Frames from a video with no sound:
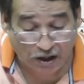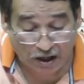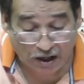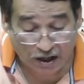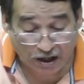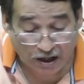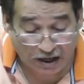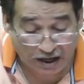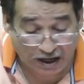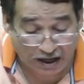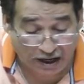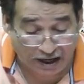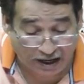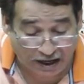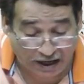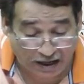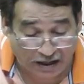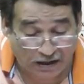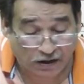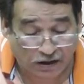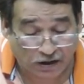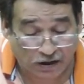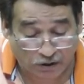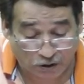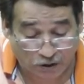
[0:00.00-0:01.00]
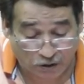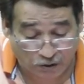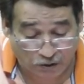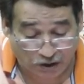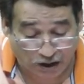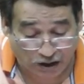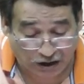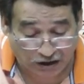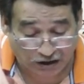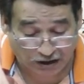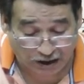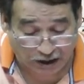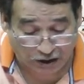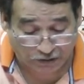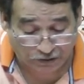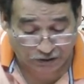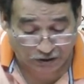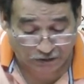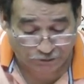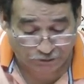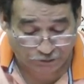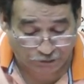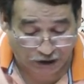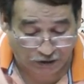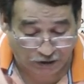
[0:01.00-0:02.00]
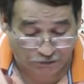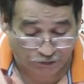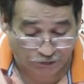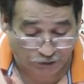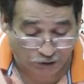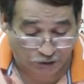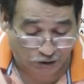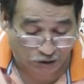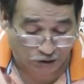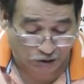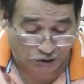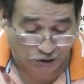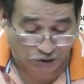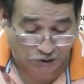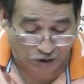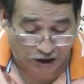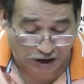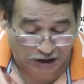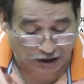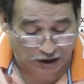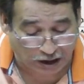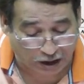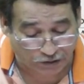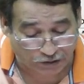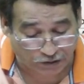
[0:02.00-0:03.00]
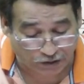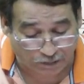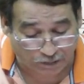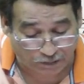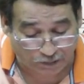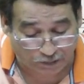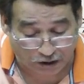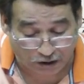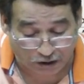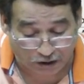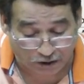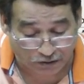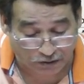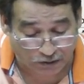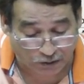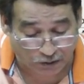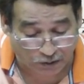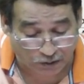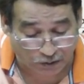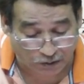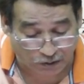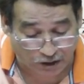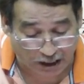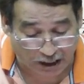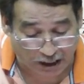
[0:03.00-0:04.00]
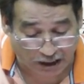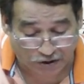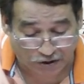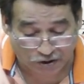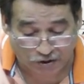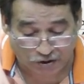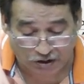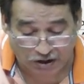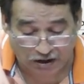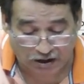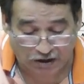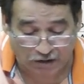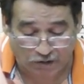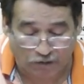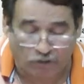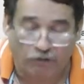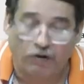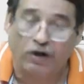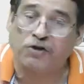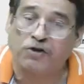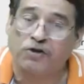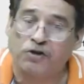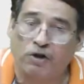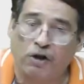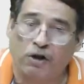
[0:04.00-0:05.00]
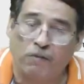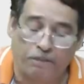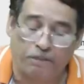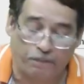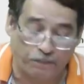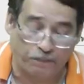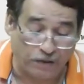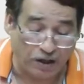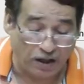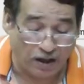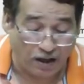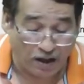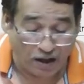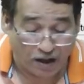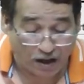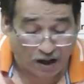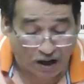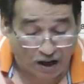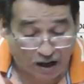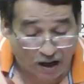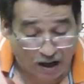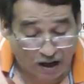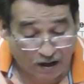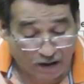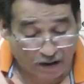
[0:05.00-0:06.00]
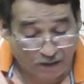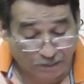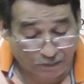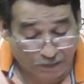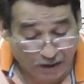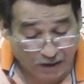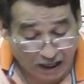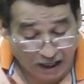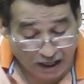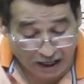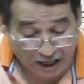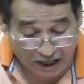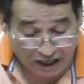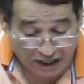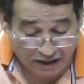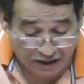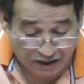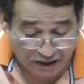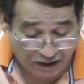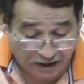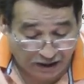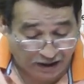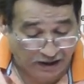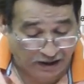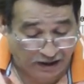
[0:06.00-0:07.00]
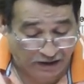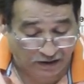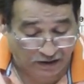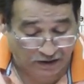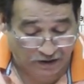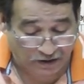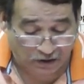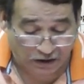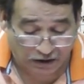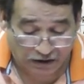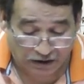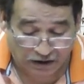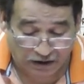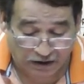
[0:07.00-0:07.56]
and 12,000 belongs to actually workshop. And here it is written,